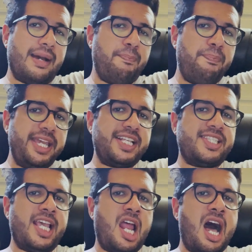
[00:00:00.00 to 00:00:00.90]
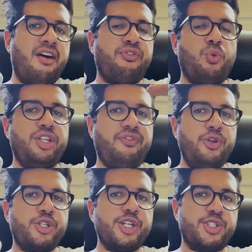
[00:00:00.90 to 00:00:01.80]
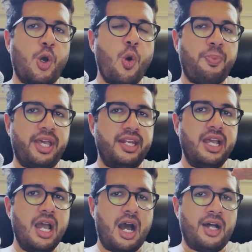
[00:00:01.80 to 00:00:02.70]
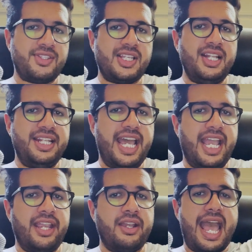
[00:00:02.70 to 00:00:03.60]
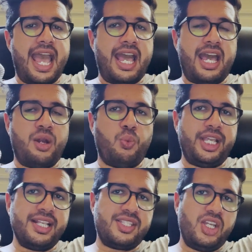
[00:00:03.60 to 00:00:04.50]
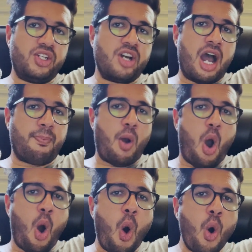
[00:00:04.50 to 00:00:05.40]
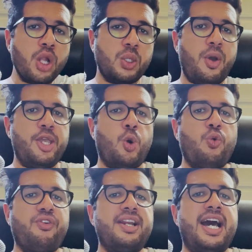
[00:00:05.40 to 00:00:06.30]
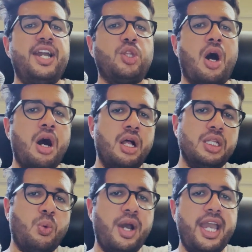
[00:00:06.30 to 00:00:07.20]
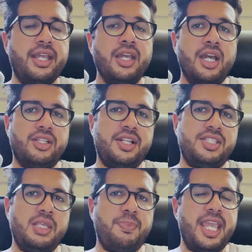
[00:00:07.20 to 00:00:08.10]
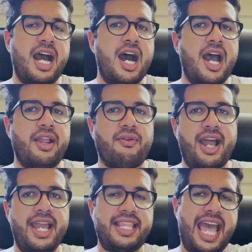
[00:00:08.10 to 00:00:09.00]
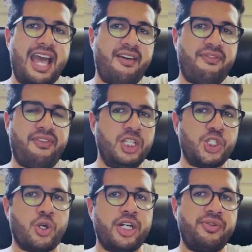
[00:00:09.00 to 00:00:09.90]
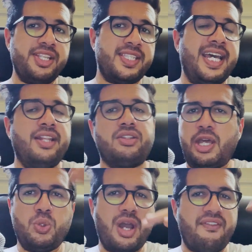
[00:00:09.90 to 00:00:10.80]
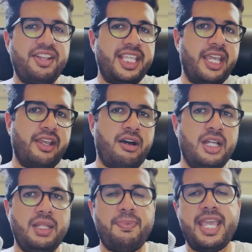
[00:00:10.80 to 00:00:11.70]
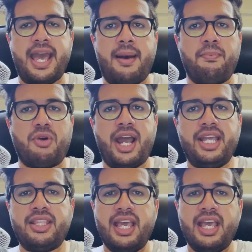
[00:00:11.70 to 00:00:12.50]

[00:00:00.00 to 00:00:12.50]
a big sell-off when the futures open on Sunday, and we can see it drop all the way overnight, all the way to the CPI, right? Have the chart reset and do everything on the PM, right?